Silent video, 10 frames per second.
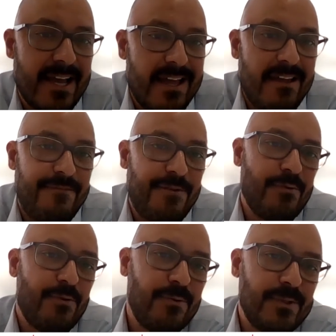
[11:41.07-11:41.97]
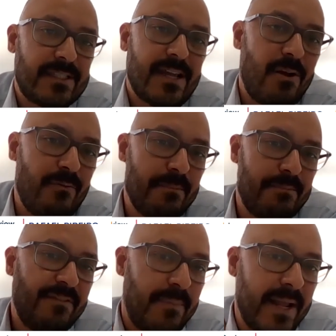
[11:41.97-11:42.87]
If you install one
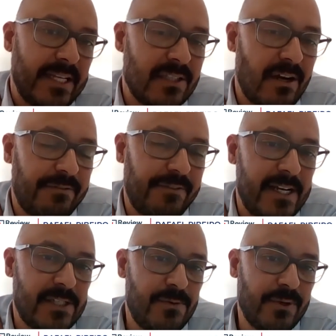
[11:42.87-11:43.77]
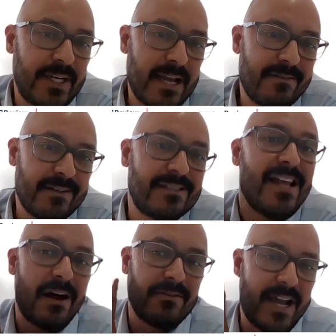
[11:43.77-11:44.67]
PV plant in Northeast, you can
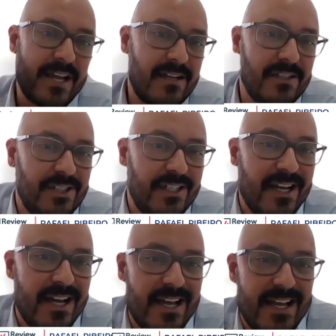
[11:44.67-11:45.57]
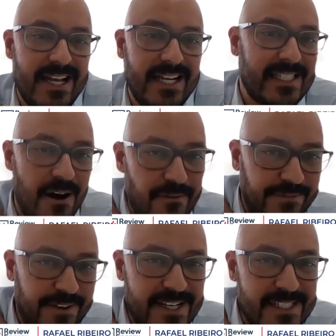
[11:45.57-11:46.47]
sell the energy in
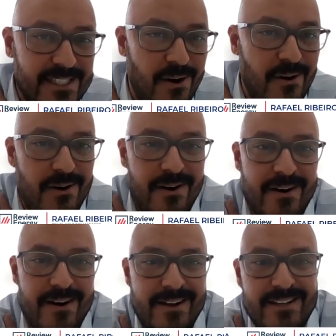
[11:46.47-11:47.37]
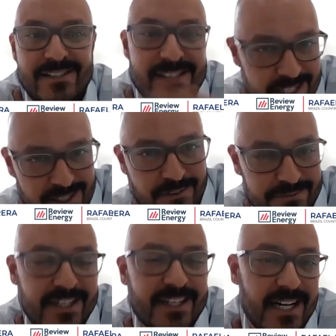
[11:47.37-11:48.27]
Southeast or in the center of
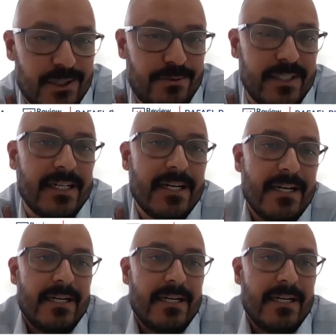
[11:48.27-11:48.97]
the country.